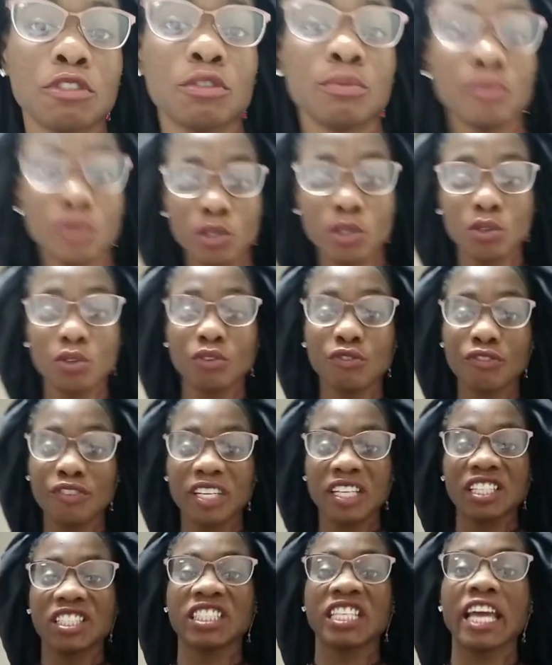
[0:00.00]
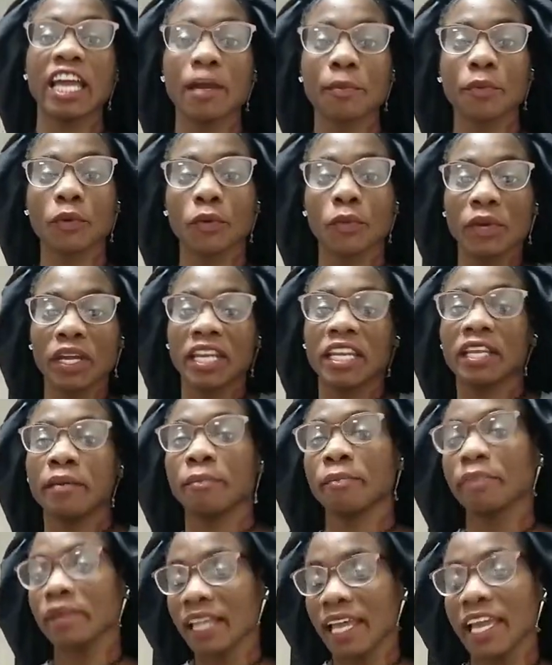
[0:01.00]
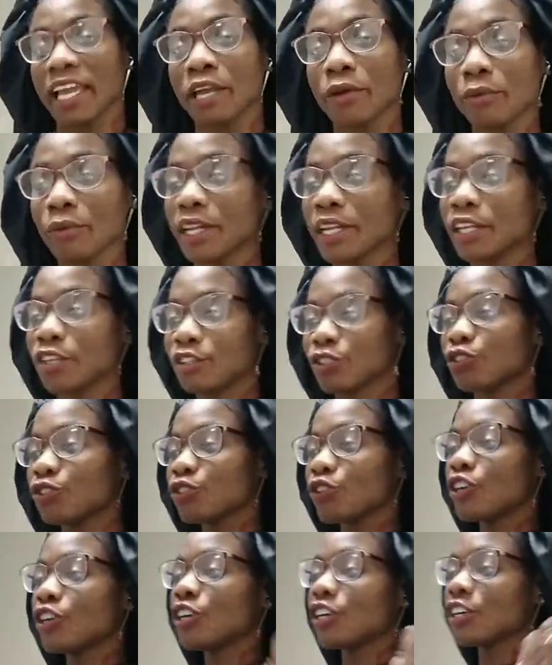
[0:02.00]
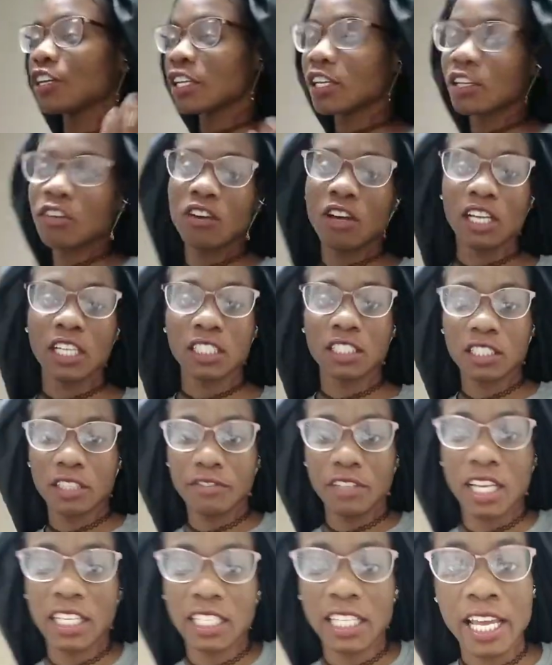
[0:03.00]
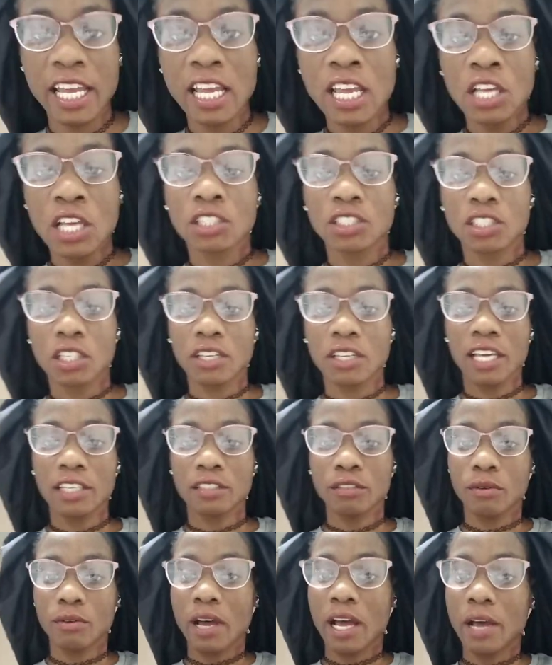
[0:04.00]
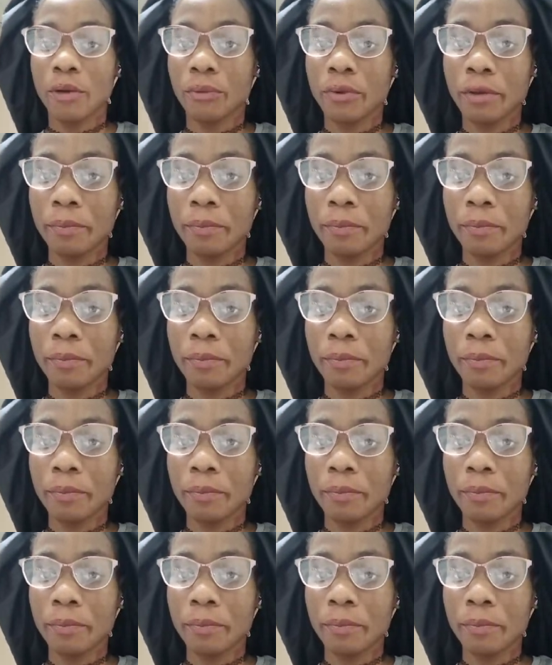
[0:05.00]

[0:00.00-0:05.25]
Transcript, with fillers: moved and tampered with and played with and drugged and all that stuff like that. So that's what, what